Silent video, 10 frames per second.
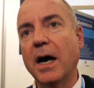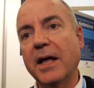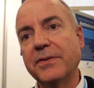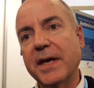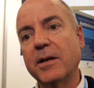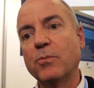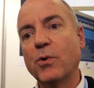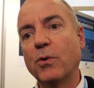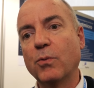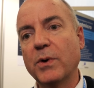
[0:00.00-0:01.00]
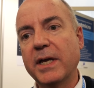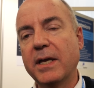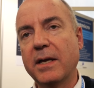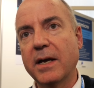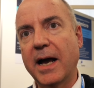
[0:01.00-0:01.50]
And then what
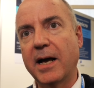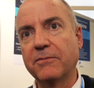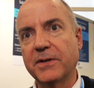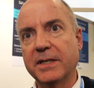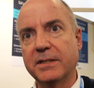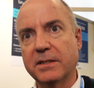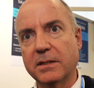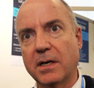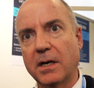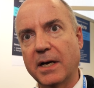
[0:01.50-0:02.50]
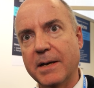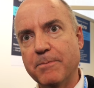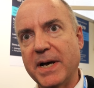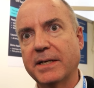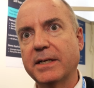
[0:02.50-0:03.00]
we have is
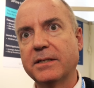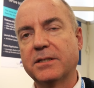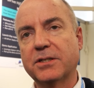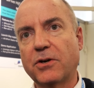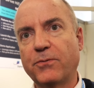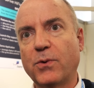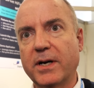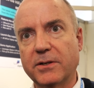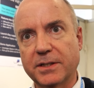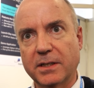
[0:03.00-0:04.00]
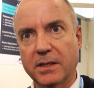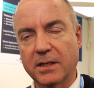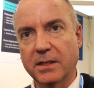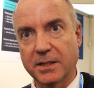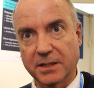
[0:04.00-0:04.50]
embedded software as
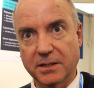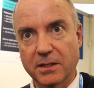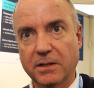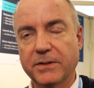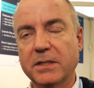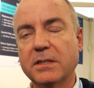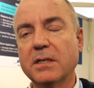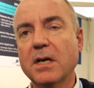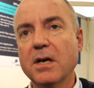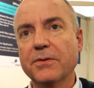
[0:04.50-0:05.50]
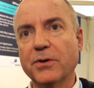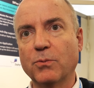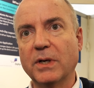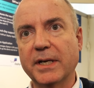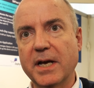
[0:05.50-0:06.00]
a service that
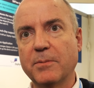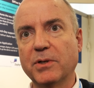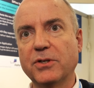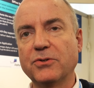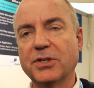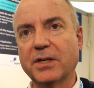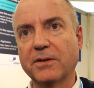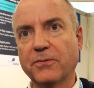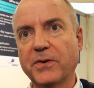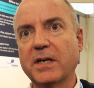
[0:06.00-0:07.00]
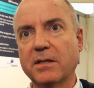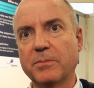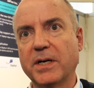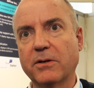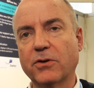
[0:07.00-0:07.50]
will enable you to configure the
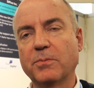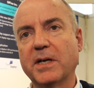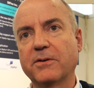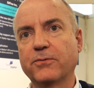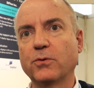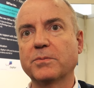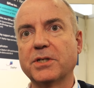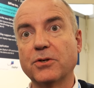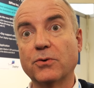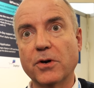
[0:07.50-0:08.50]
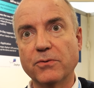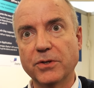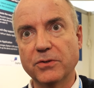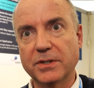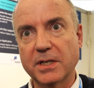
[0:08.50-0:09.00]
micro platform to your own
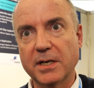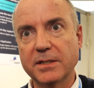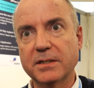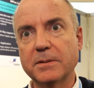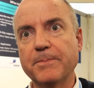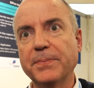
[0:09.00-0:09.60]
use case